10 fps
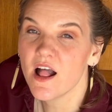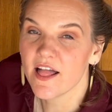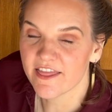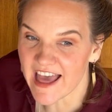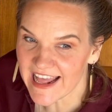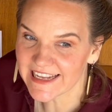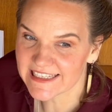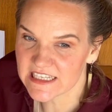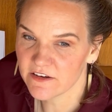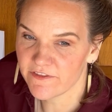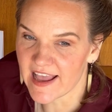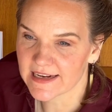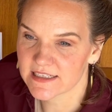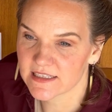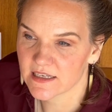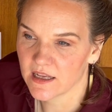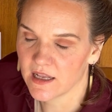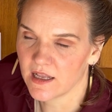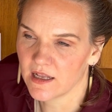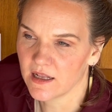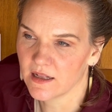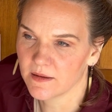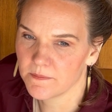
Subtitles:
that is in fact a